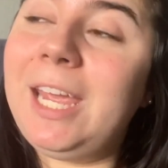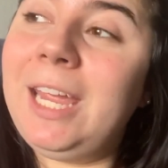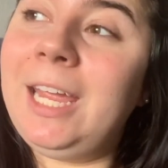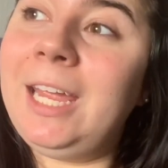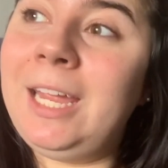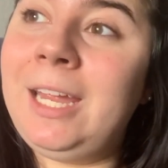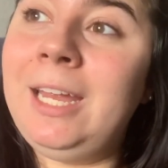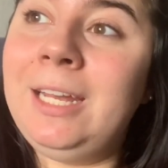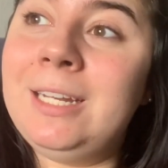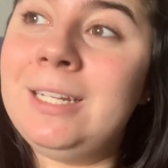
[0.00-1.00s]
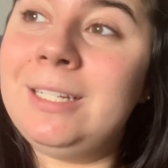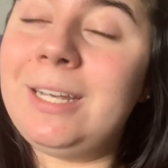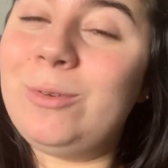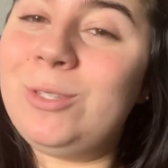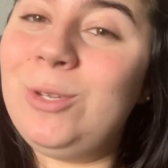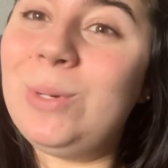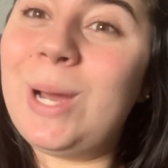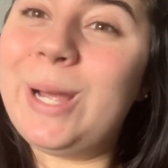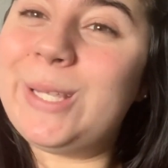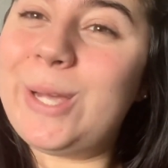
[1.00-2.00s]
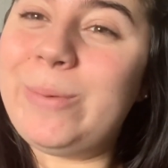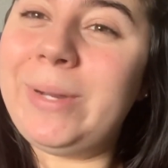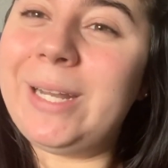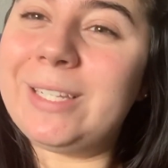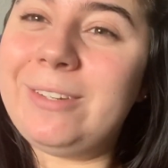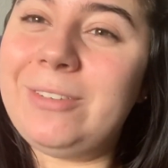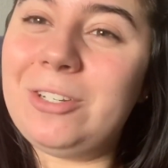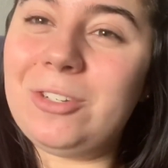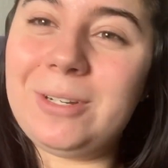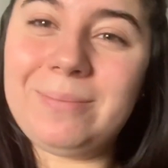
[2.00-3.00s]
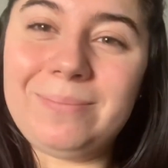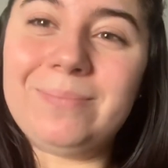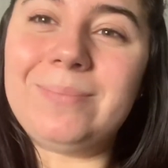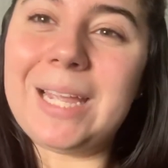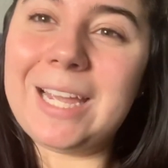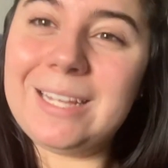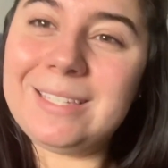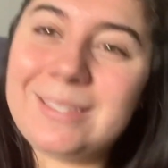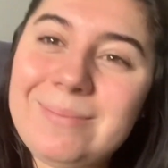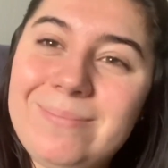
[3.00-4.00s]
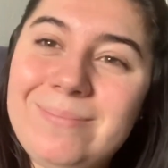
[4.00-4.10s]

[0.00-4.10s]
And I will see you guys on my next adventure. Bye guys.